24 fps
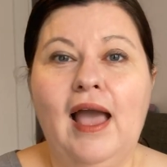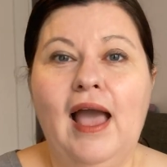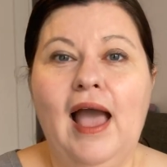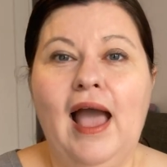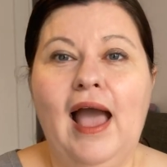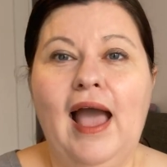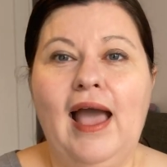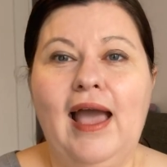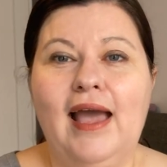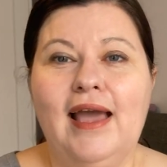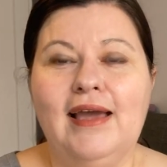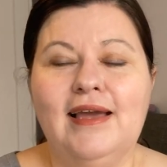
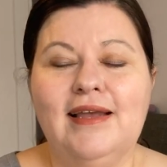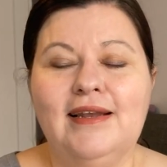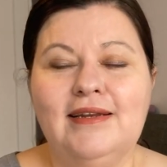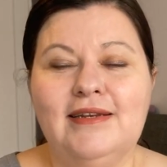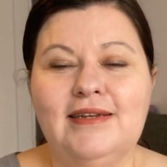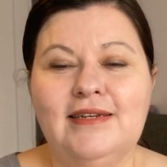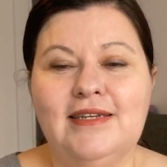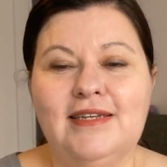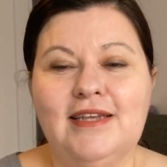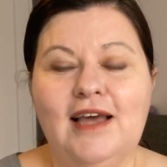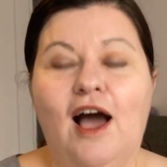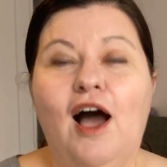
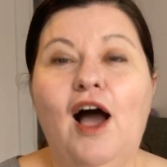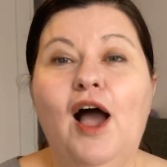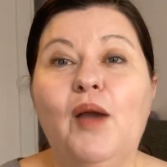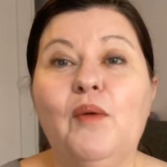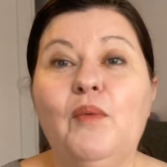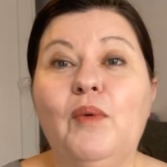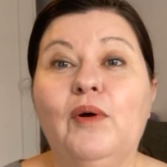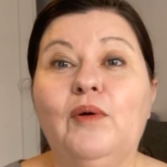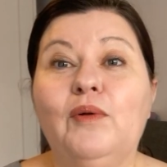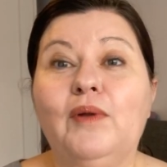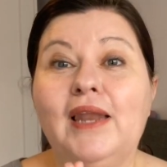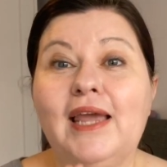And I
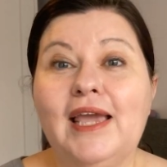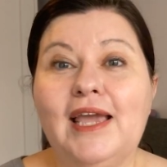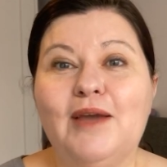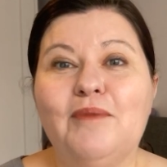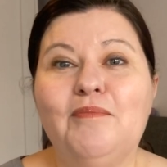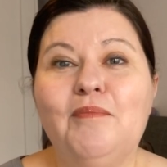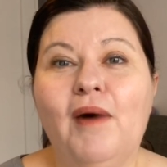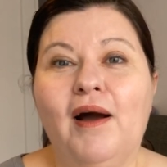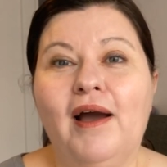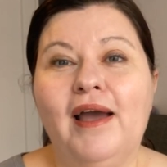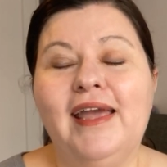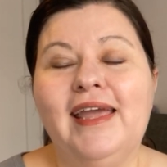will
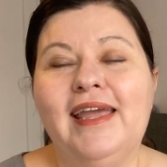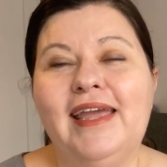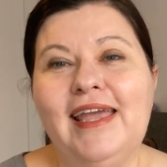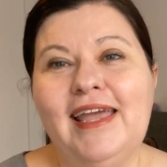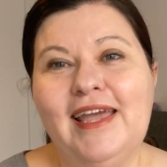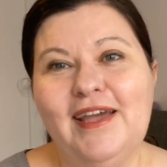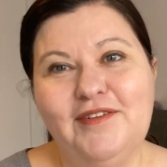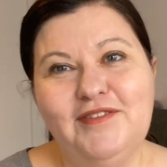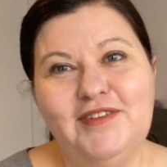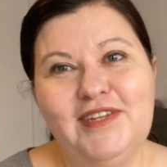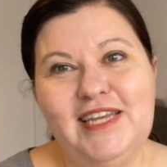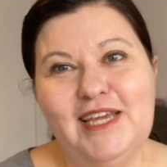link my
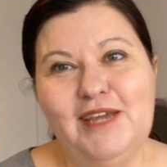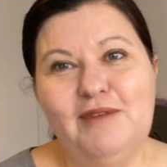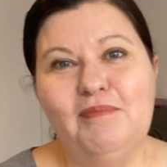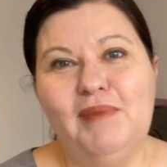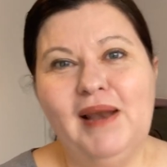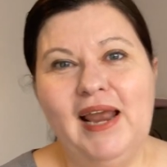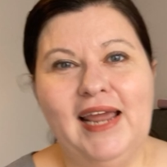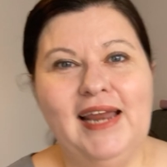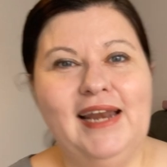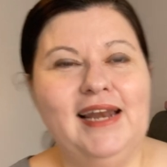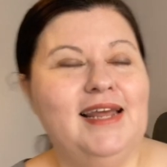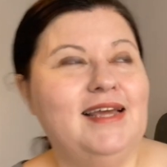EFT
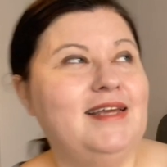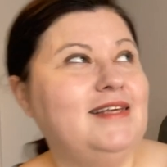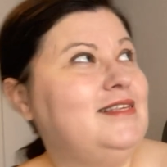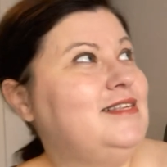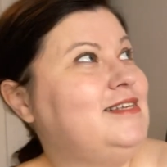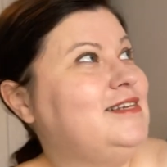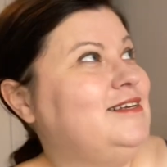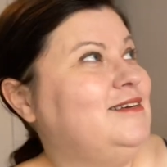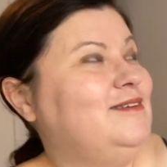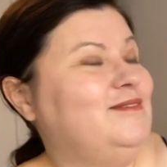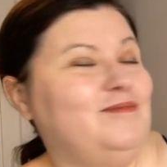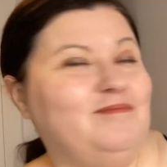
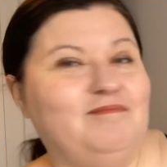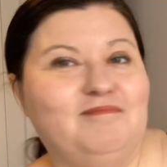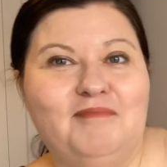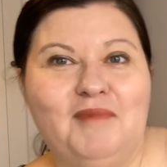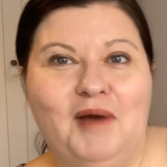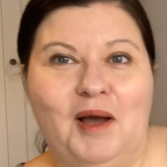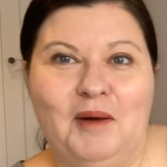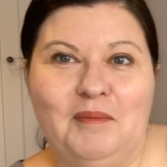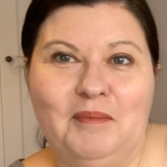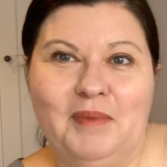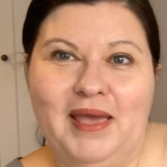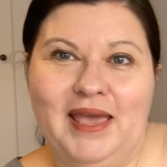playlist
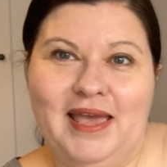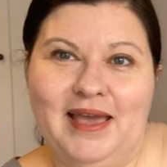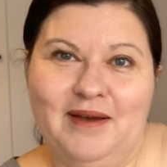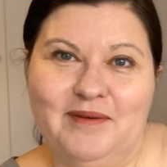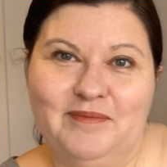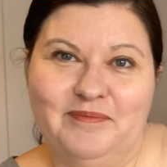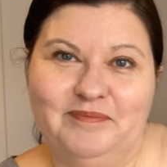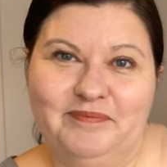up here.